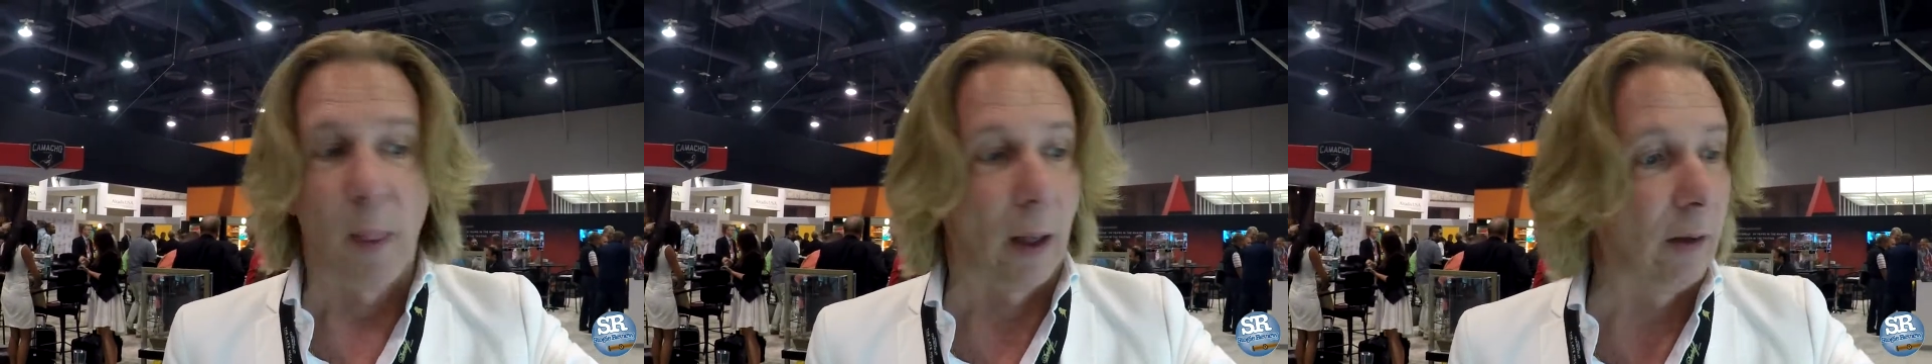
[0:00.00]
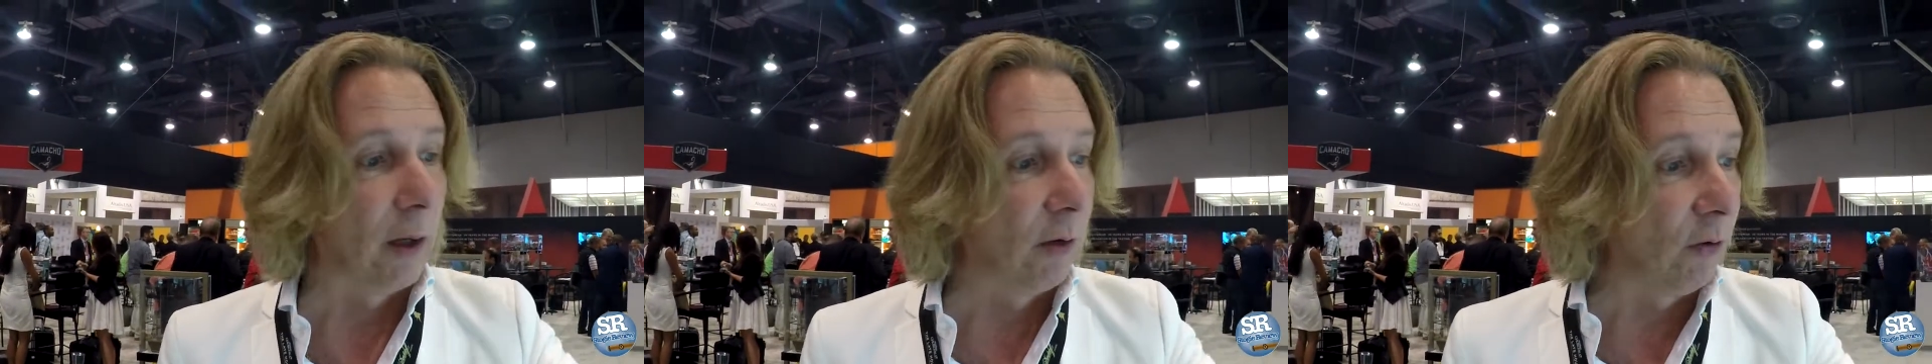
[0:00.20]

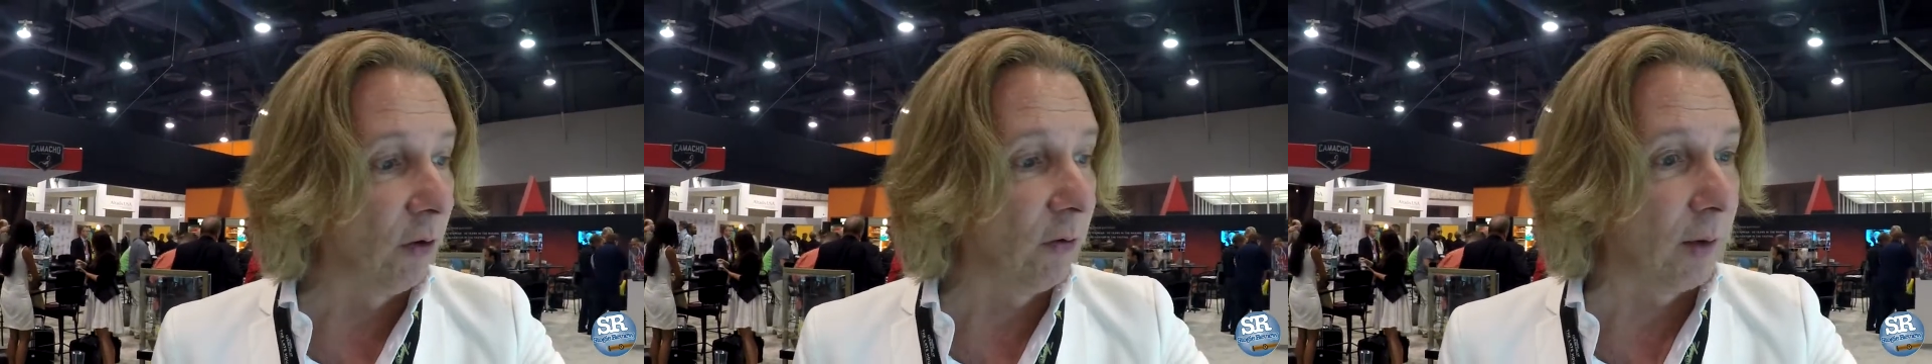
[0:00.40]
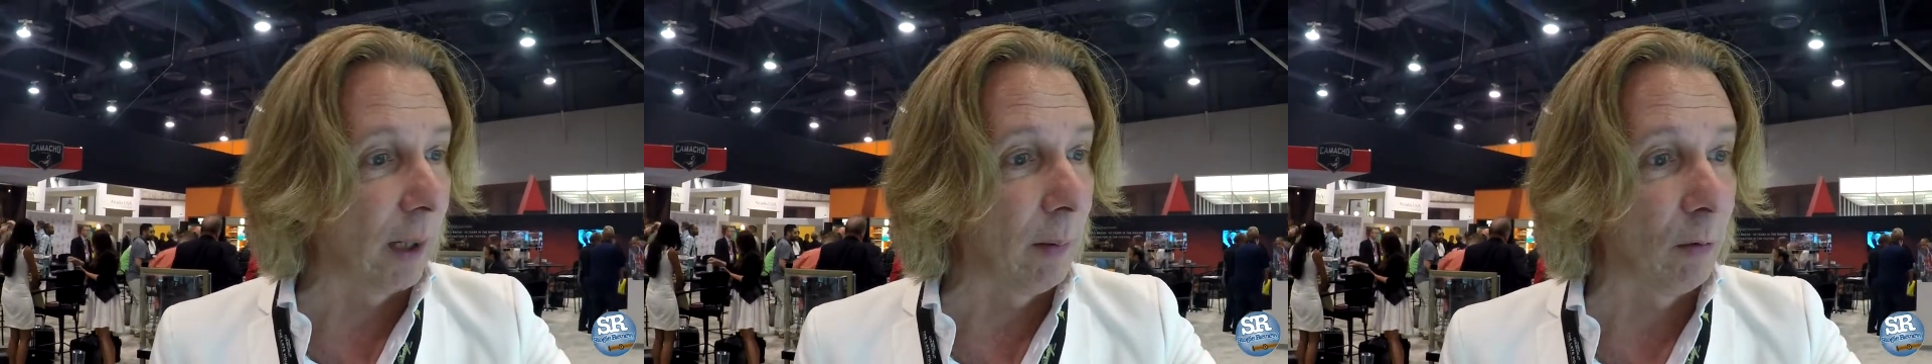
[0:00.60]
And then
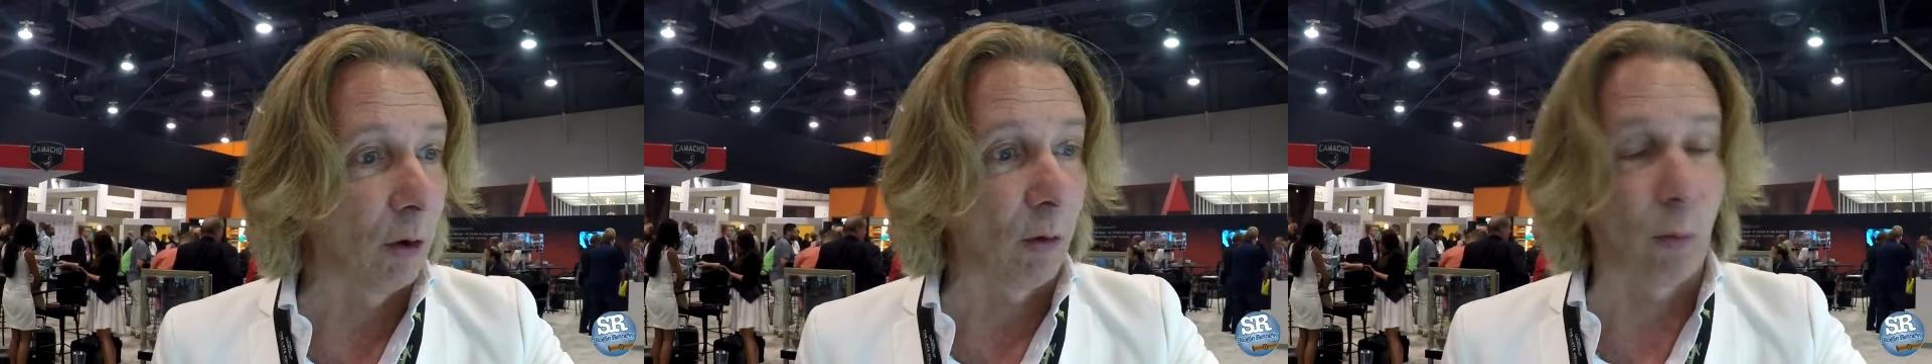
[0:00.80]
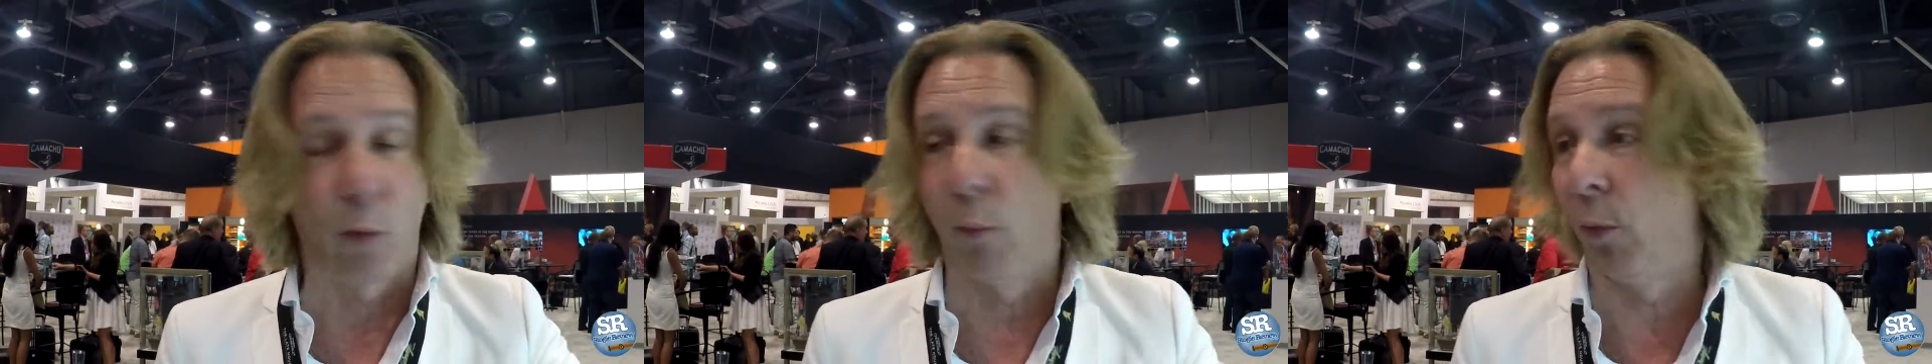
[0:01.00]
this came
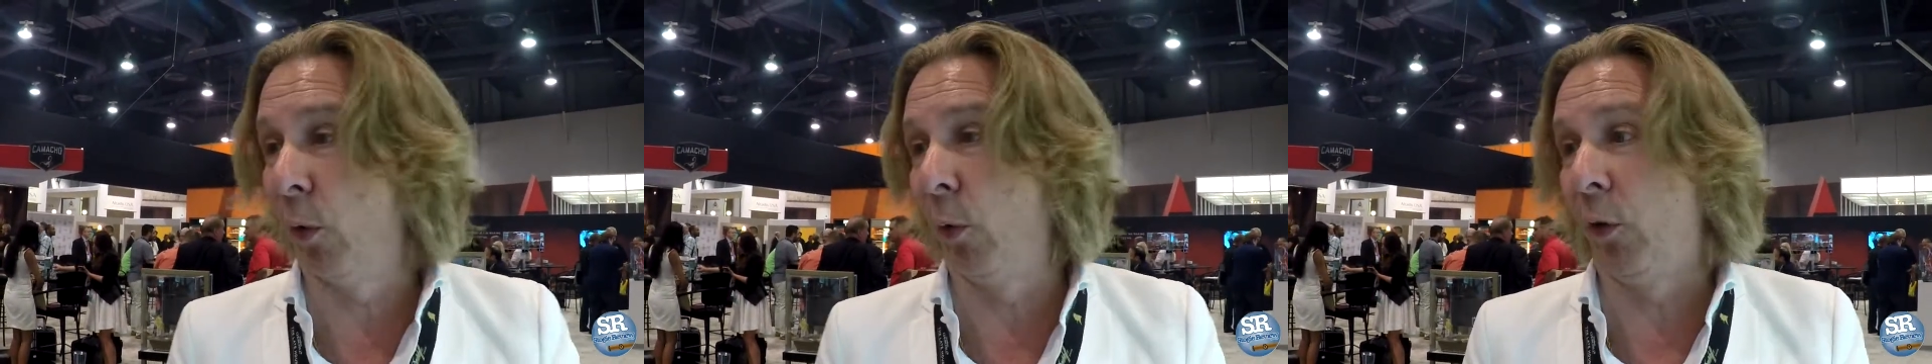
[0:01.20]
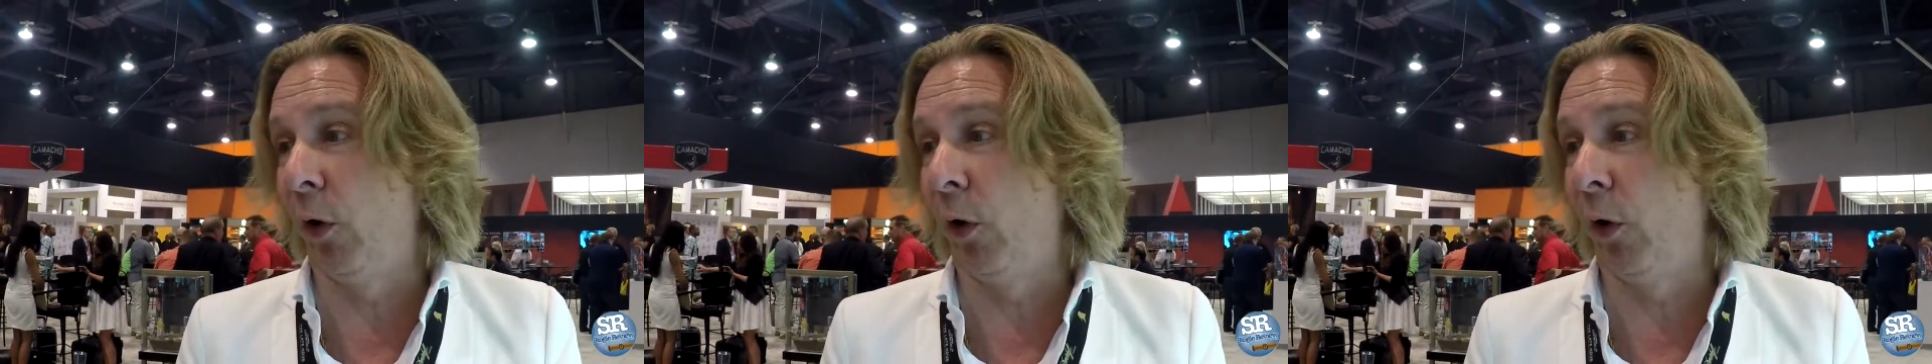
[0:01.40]
just from you know,